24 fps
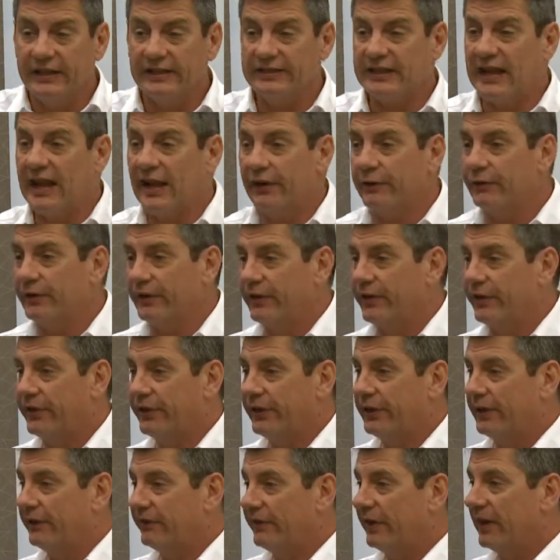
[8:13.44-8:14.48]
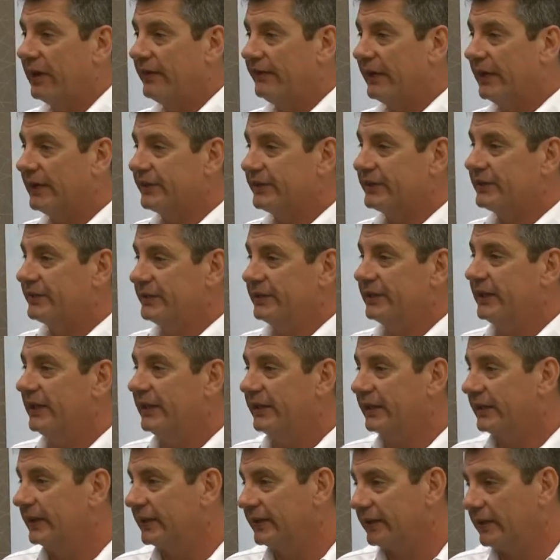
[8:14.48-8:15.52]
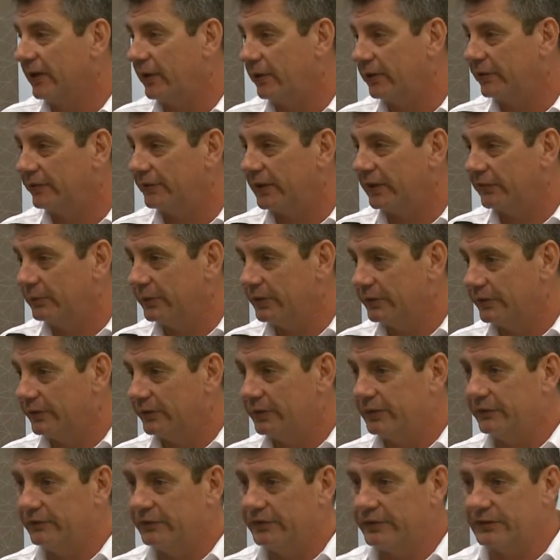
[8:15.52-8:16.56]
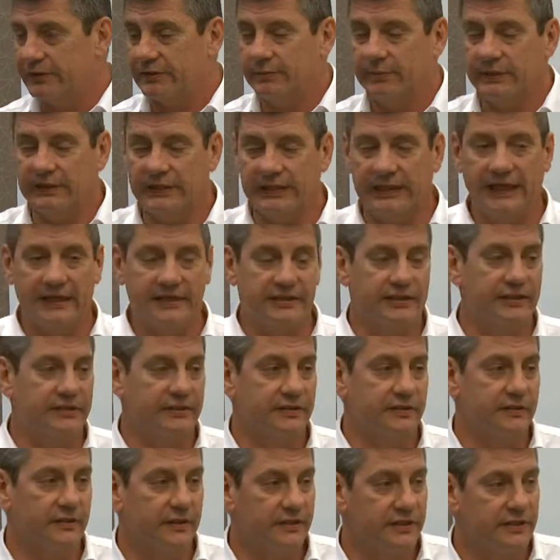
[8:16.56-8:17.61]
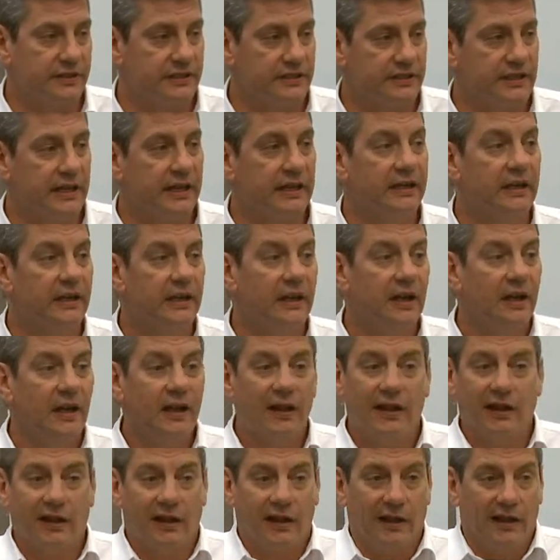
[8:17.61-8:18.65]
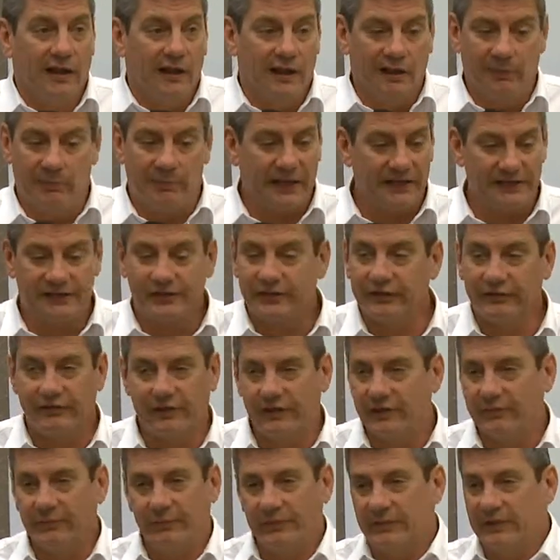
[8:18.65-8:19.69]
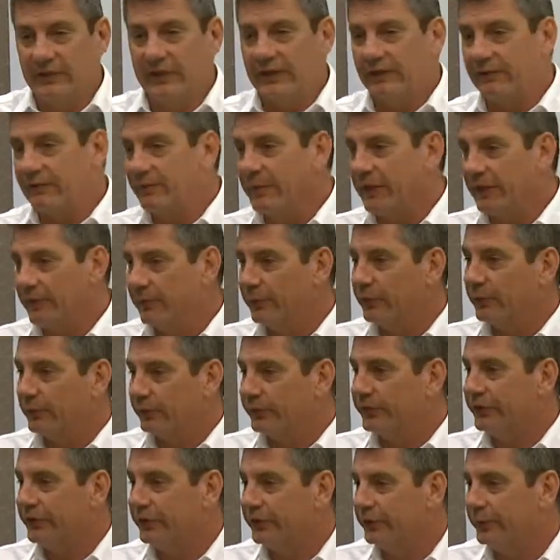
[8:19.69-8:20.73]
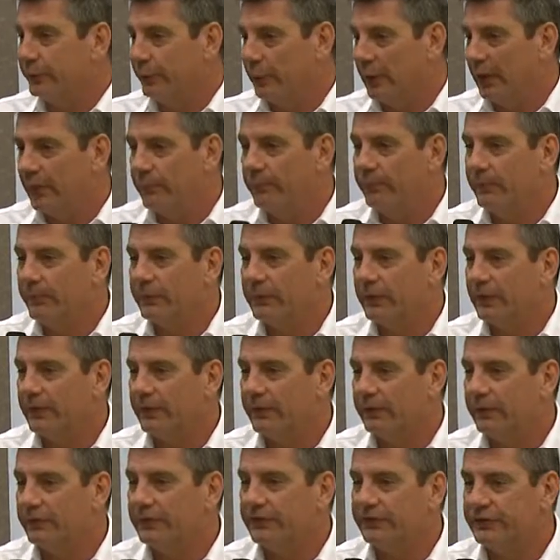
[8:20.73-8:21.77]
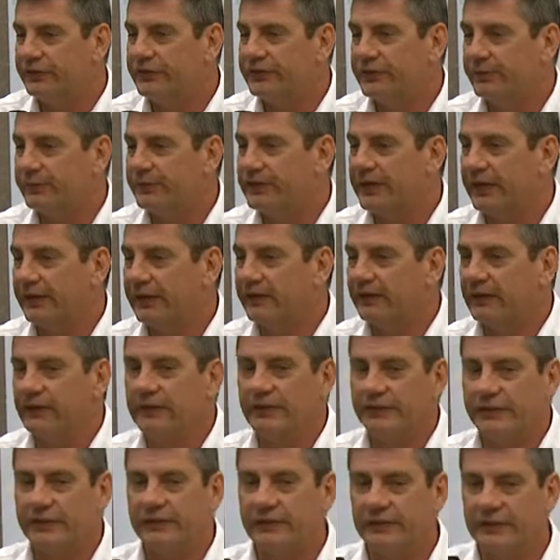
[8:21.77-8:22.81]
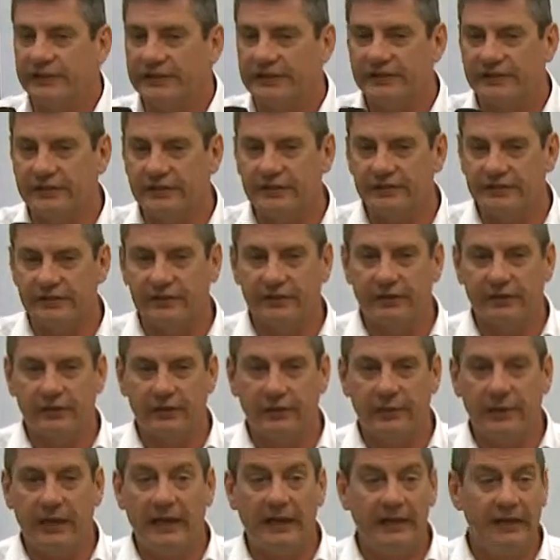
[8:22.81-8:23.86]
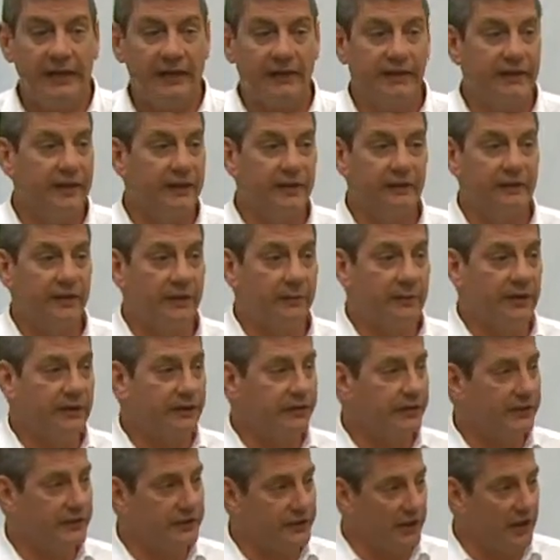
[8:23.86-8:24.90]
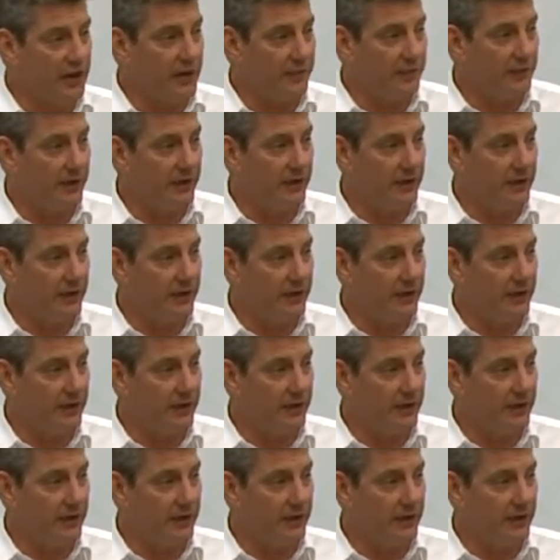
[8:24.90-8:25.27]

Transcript: There's 135 actions in there that the whole of government are doing for disability access across the state. A bunch of them are amenable to some technological assistance along the way. And thank you very much for your time.